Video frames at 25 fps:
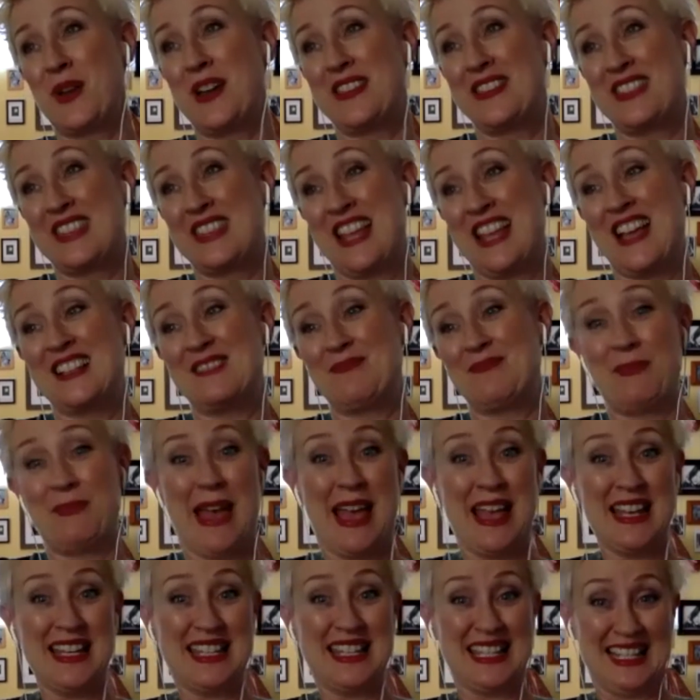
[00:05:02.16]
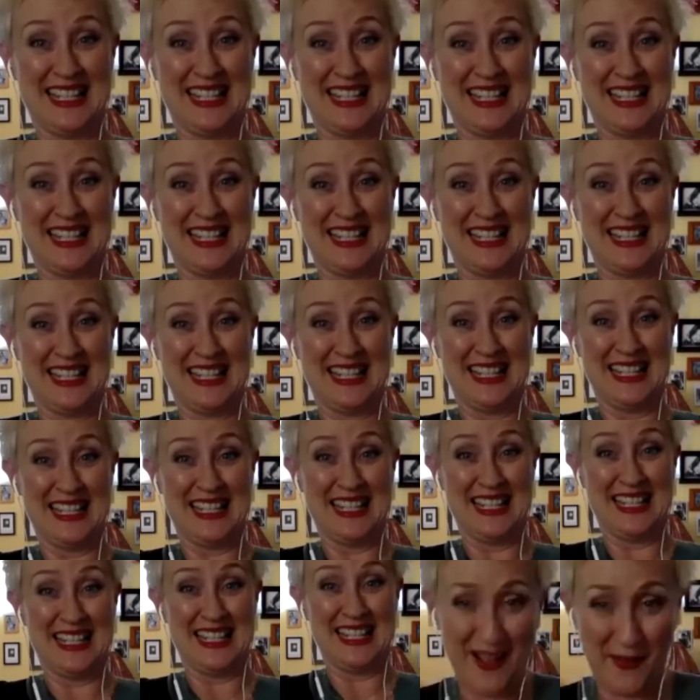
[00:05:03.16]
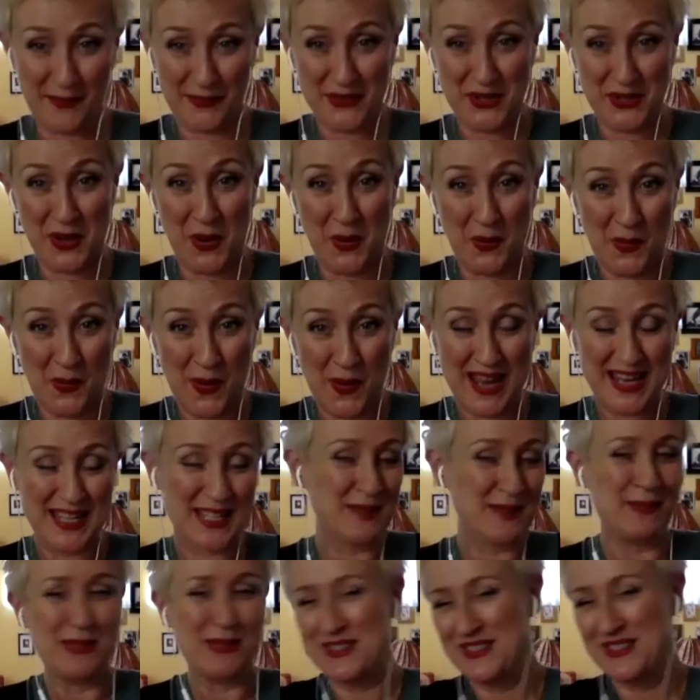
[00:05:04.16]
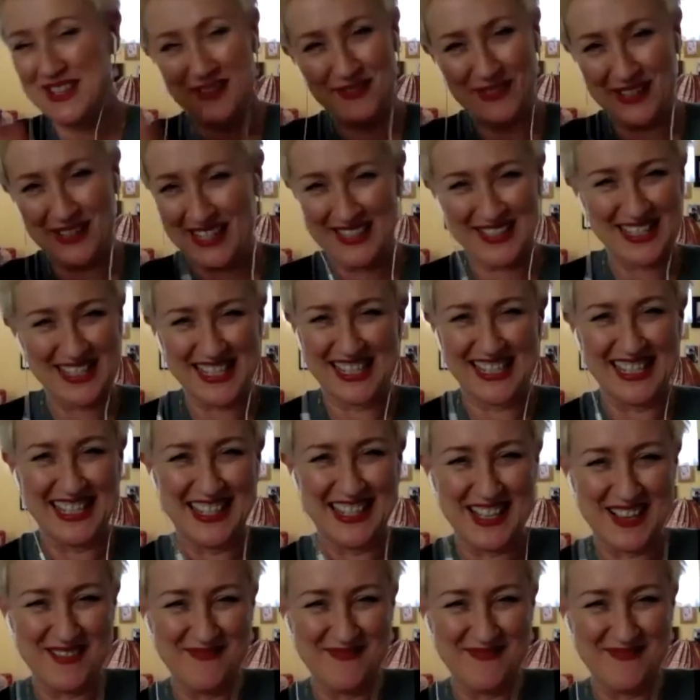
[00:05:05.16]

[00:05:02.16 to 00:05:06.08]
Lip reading: the panties came right up to her waist, but you never get to see them.